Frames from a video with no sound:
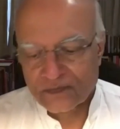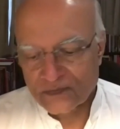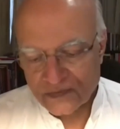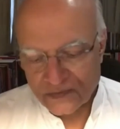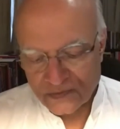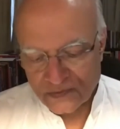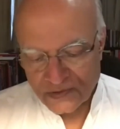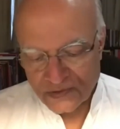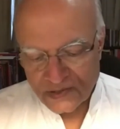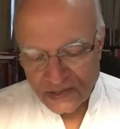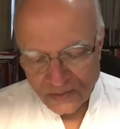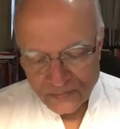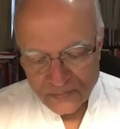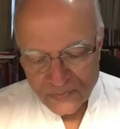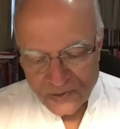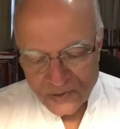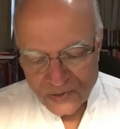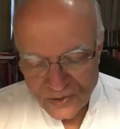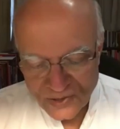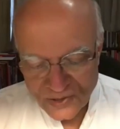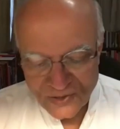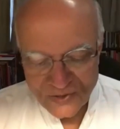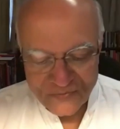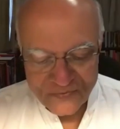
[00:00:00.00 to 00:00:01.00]

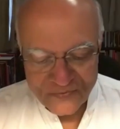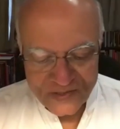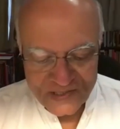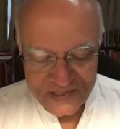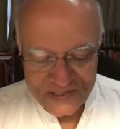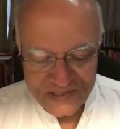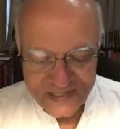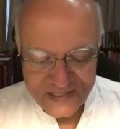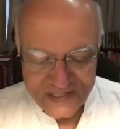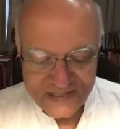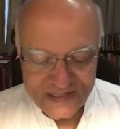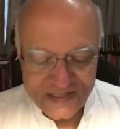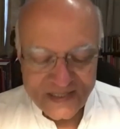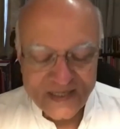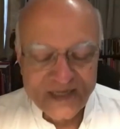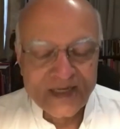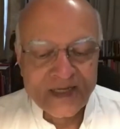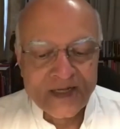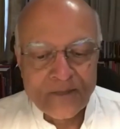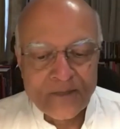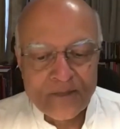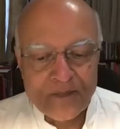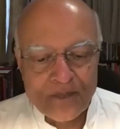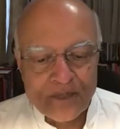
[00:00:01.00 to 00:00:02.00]
summary of it is,
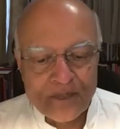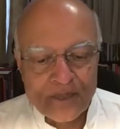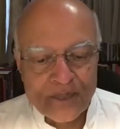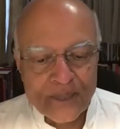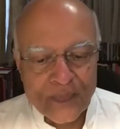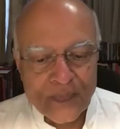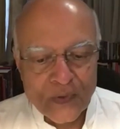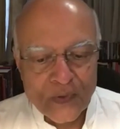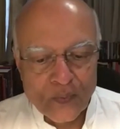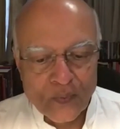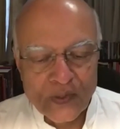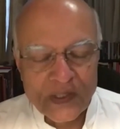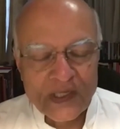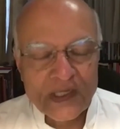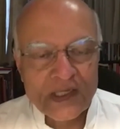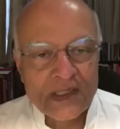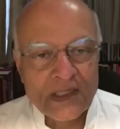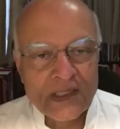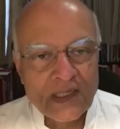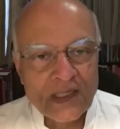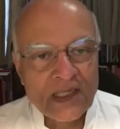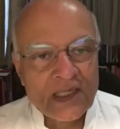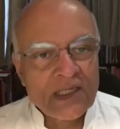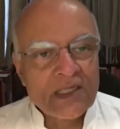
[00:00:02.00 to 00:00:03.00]
we
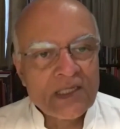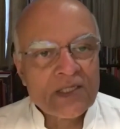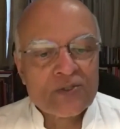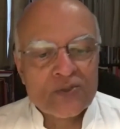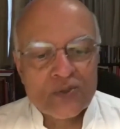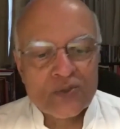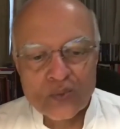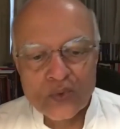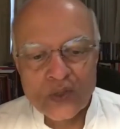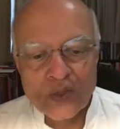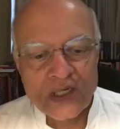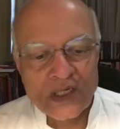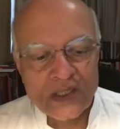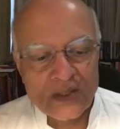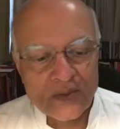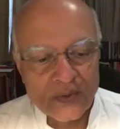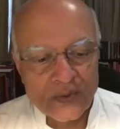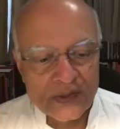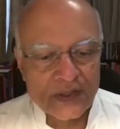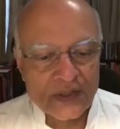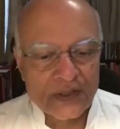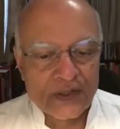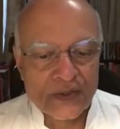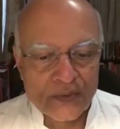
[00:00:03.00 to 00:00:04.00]
need to work
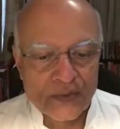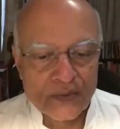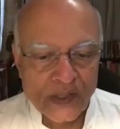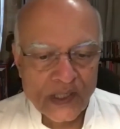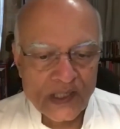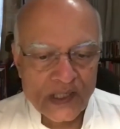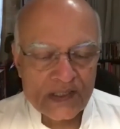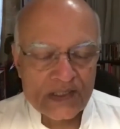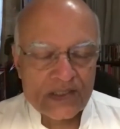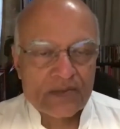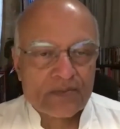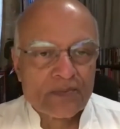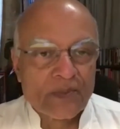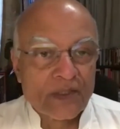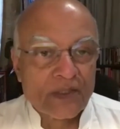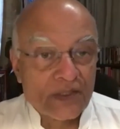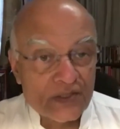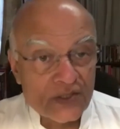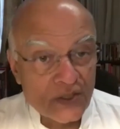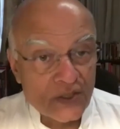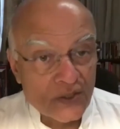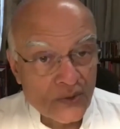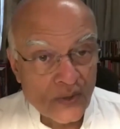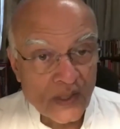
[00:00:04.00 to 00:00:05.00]
with the US because
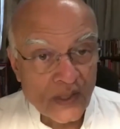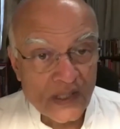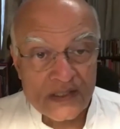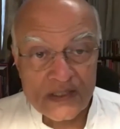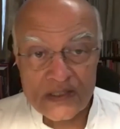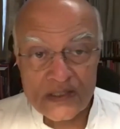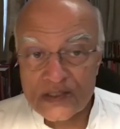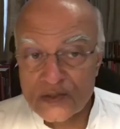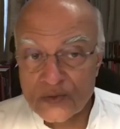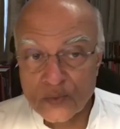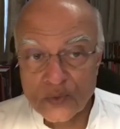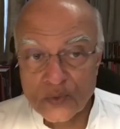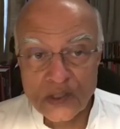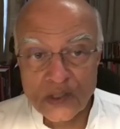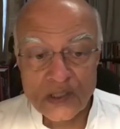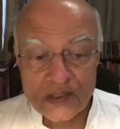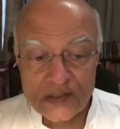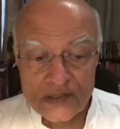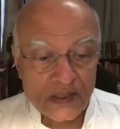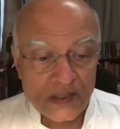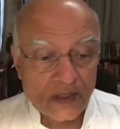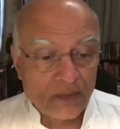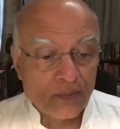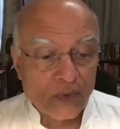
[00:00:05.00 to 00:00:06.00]
the US is the
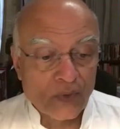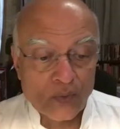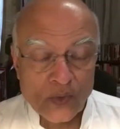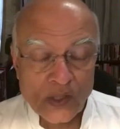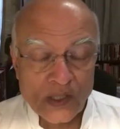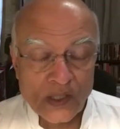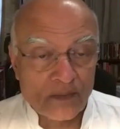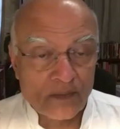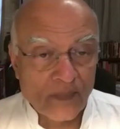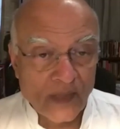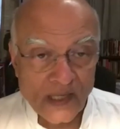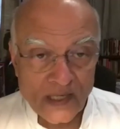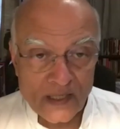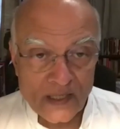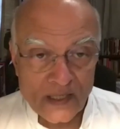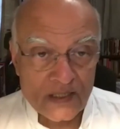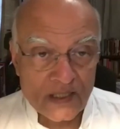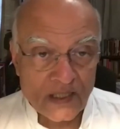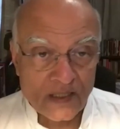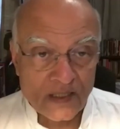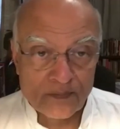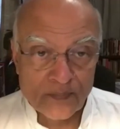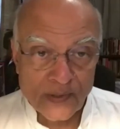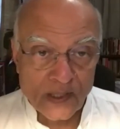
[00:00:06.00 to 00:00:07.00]
world's #1
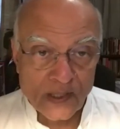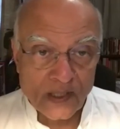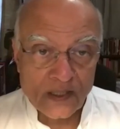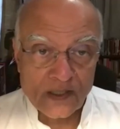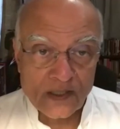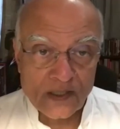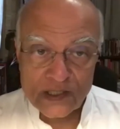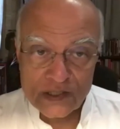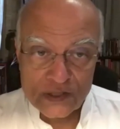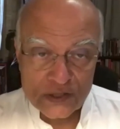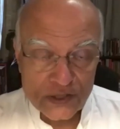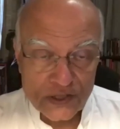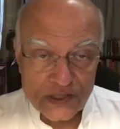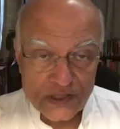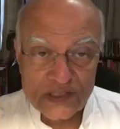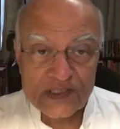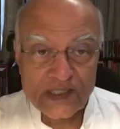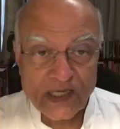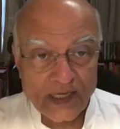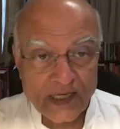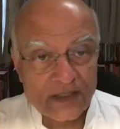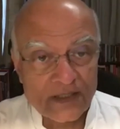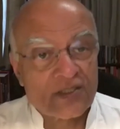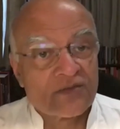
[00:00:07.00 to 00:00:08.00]
maritime power and she's
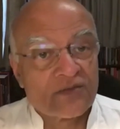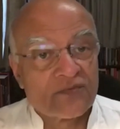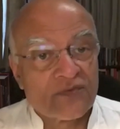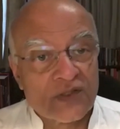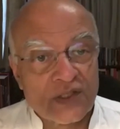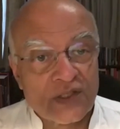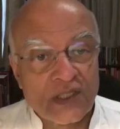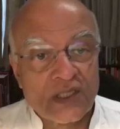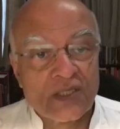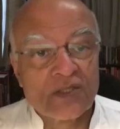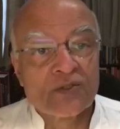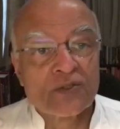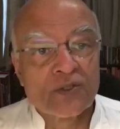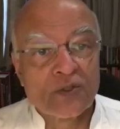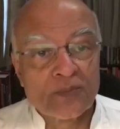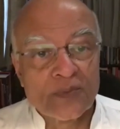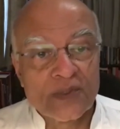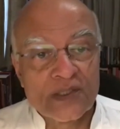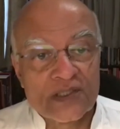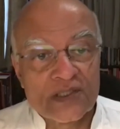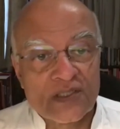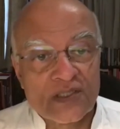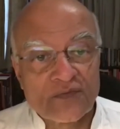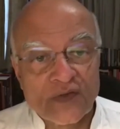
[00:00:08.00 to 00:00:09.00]
active in the
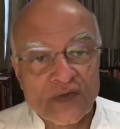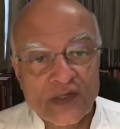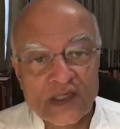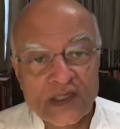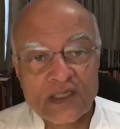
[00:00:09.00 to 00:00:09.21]
Indo-Pacific.